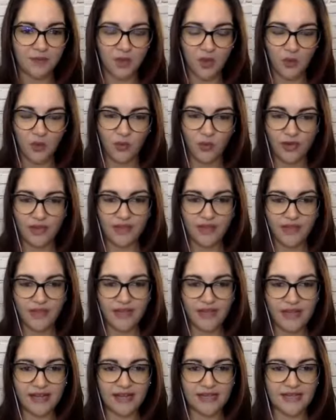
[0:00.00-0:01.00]
Whatever
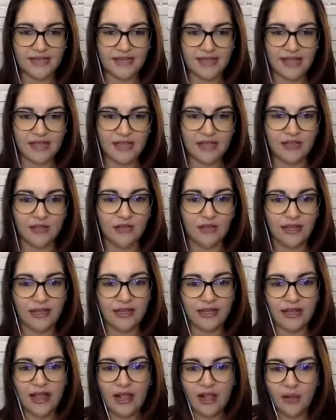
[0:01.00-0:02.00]
that is, that
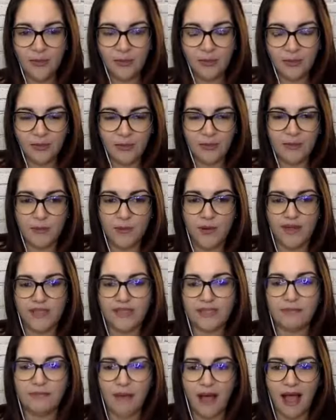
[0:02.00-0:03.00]
it'll help you be more
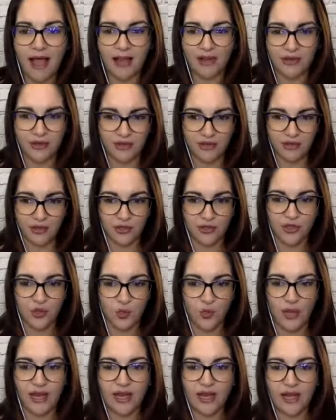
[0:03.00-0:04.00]
inspired, to
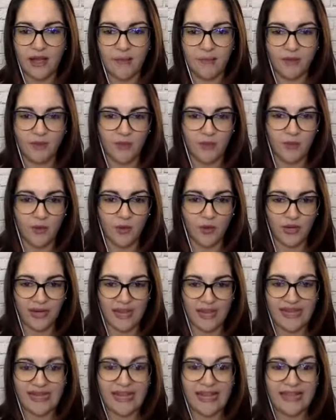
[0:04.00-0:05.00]
wake up in the
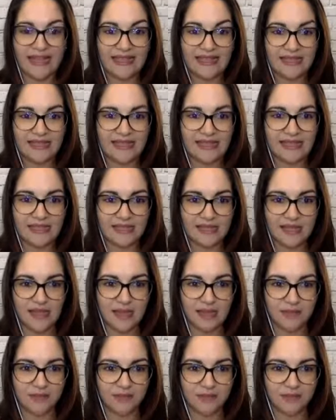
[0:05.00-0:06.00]
morning and get these things
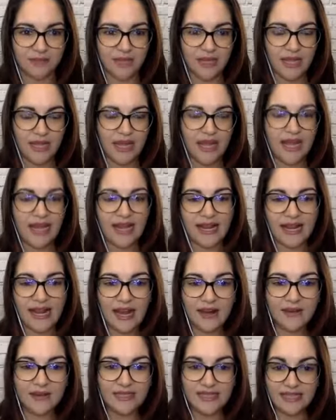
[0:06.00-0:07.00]
done. And I
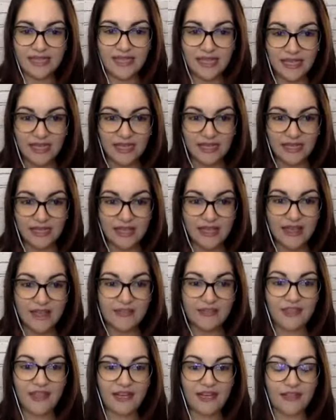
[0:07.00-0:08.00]
guarantee
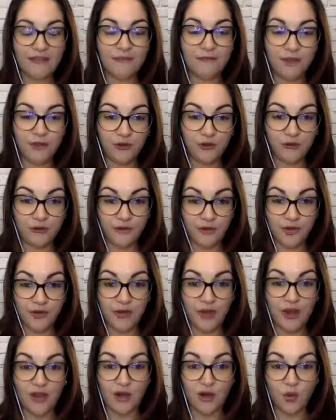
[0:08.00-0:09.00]
that if you
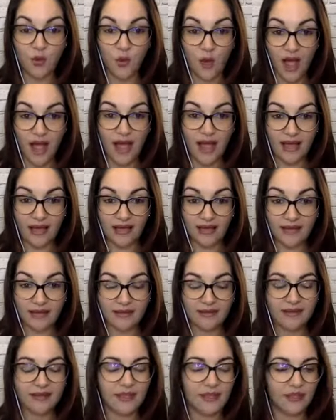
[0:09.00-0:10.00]
figure out your why,
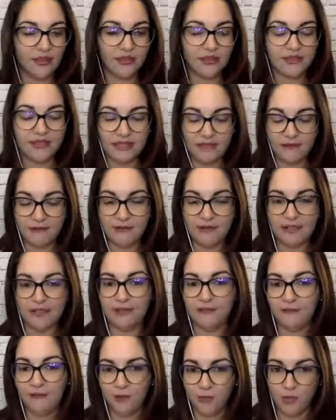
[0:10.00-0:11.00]
then you'll
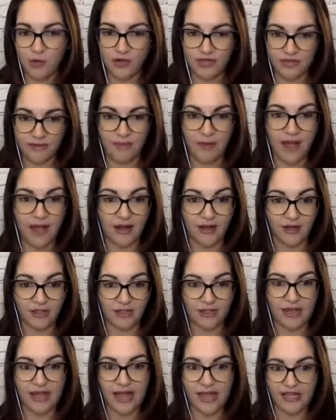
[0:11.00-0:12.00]
definitely feel more inspired
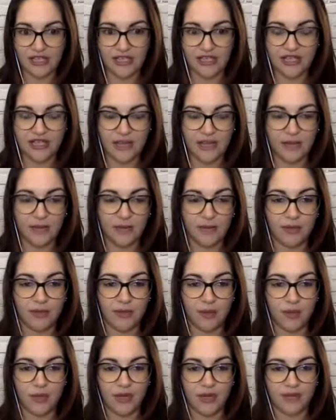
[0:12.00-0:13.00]
to actually get up in the
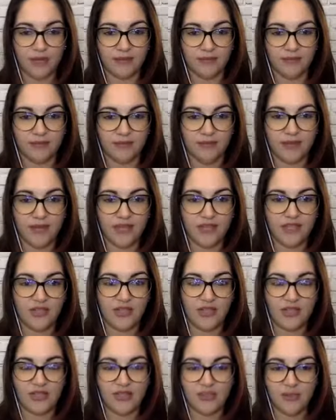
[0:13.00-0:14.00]
morning. Okay, so
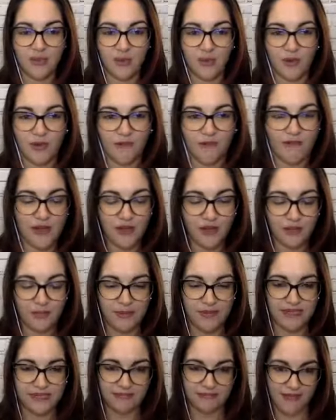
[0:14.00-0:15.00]
that's number 1. Find your
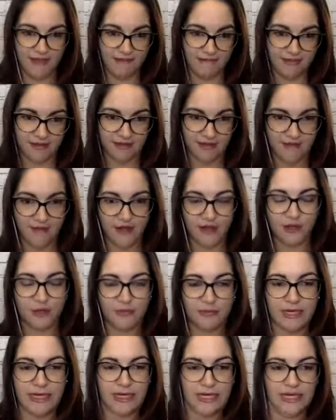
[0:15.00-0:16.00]
piece of heaven. Find your
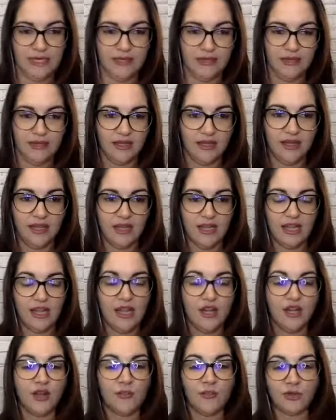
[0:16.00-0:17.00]
meaning.
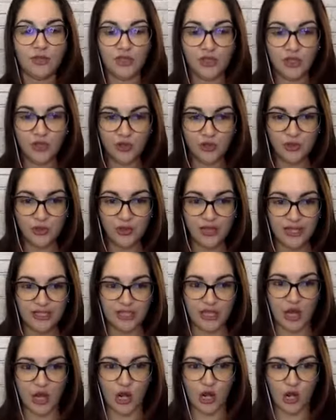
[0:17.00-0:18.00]
Number 2
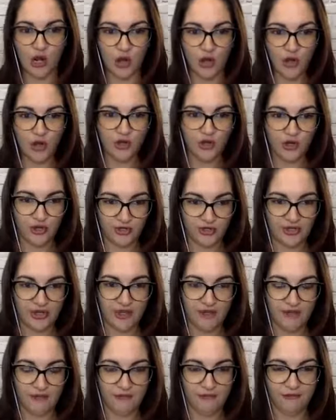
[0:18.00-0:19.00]
is learn
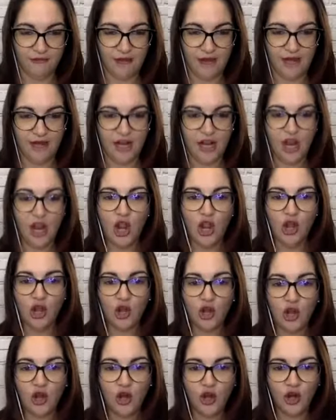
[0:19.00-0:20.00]
yourself, right?
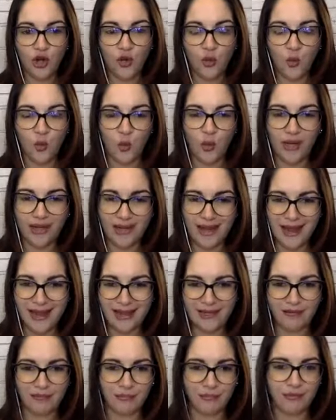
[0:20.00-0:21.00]
Learn what
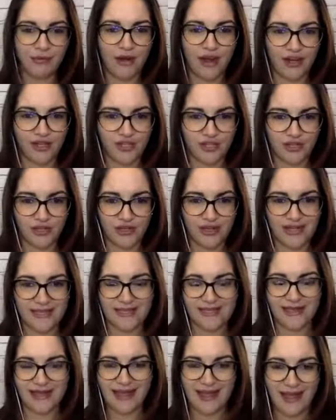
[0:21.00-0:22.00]
kind of pressure
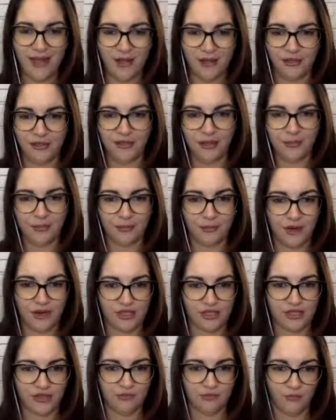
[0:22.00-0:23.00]
is a healthy
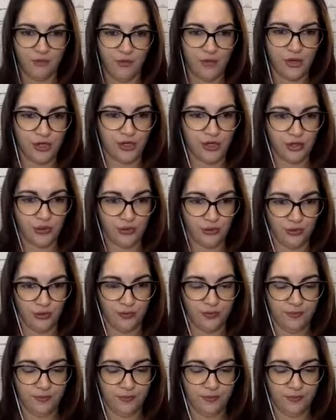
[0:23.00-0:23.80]
pressure for you.